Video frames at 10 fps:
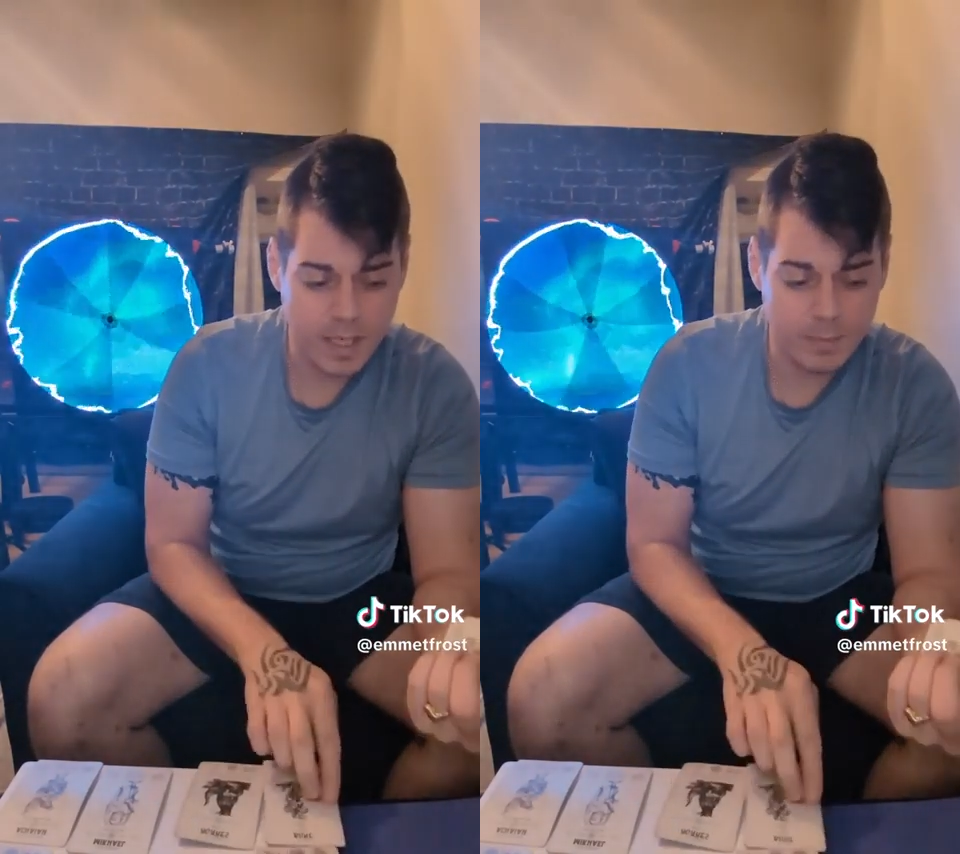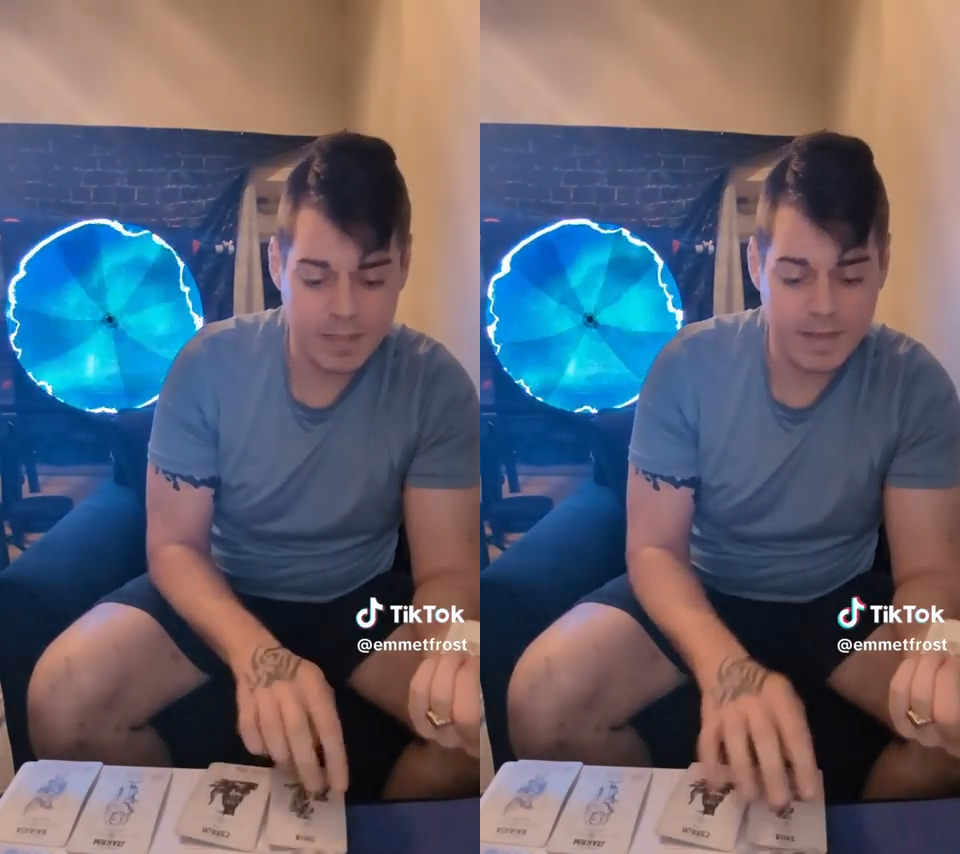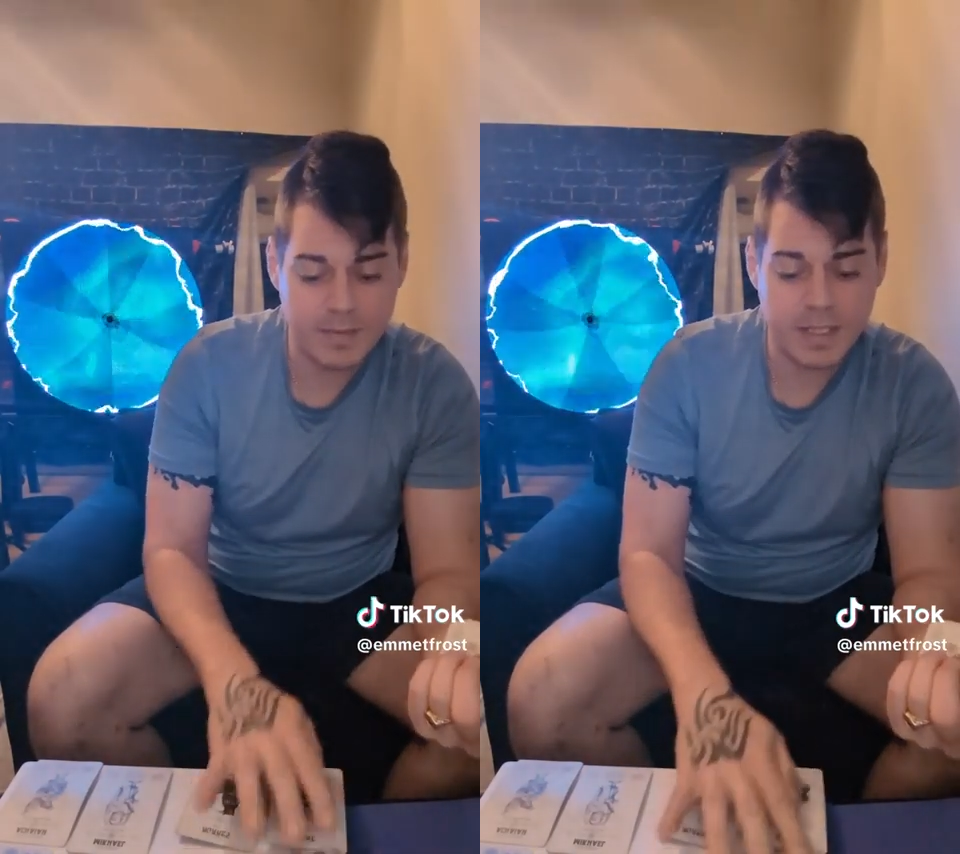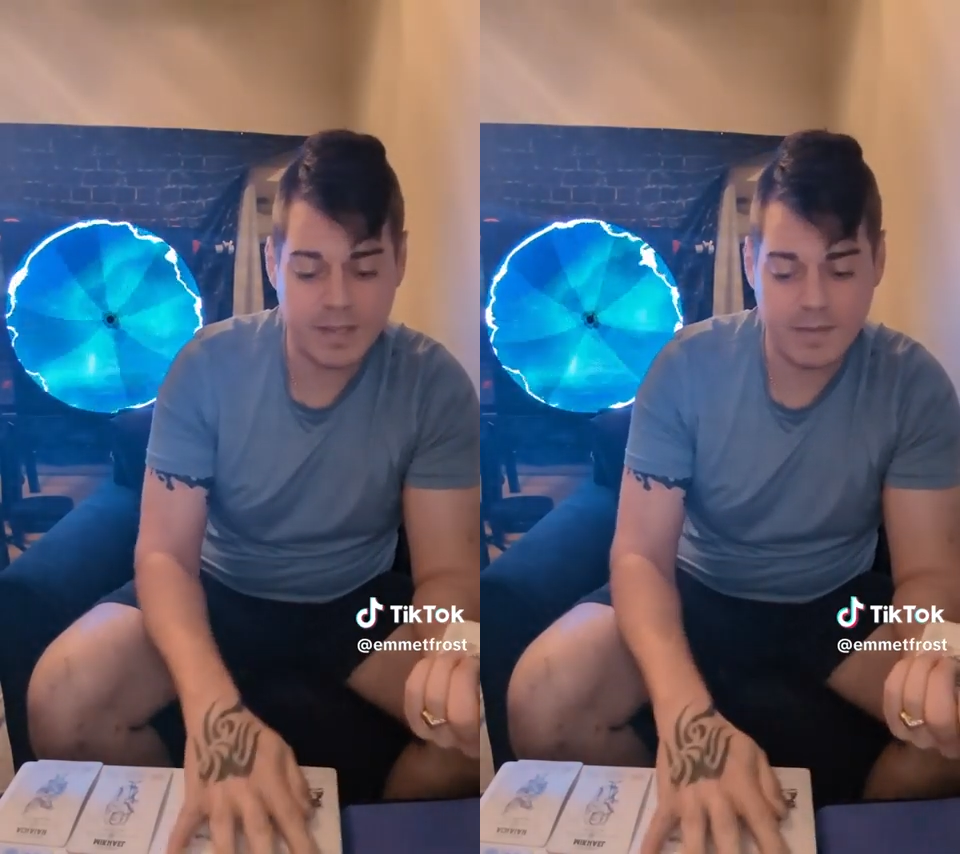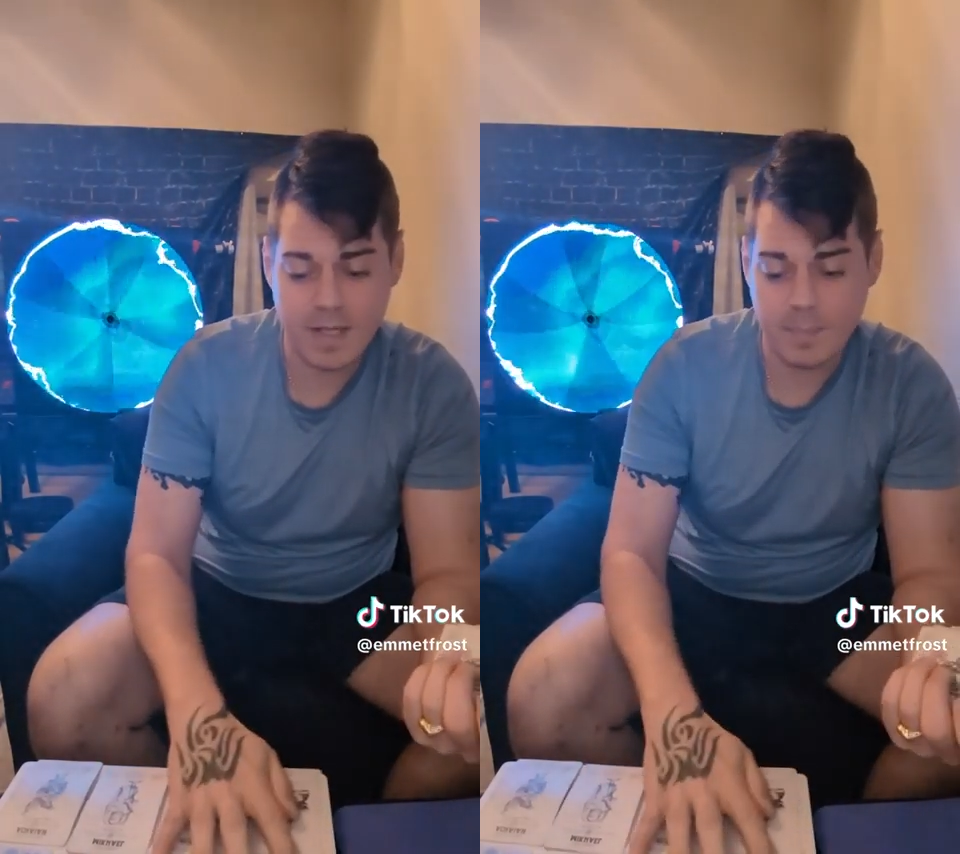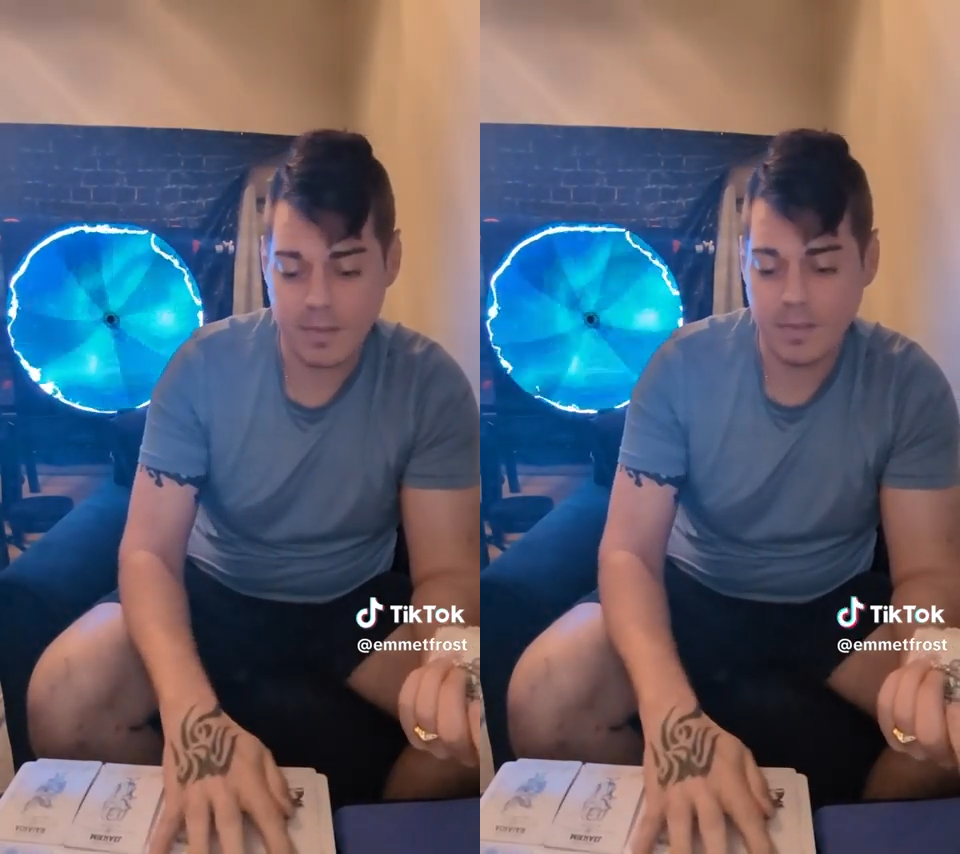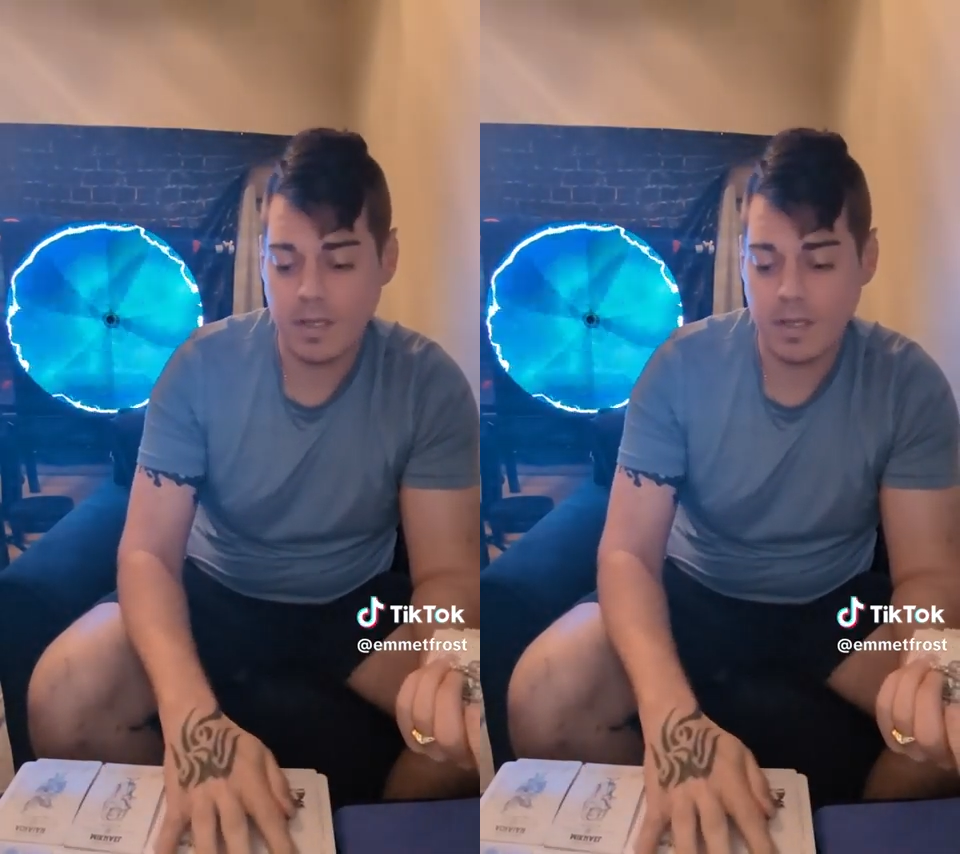I will never give up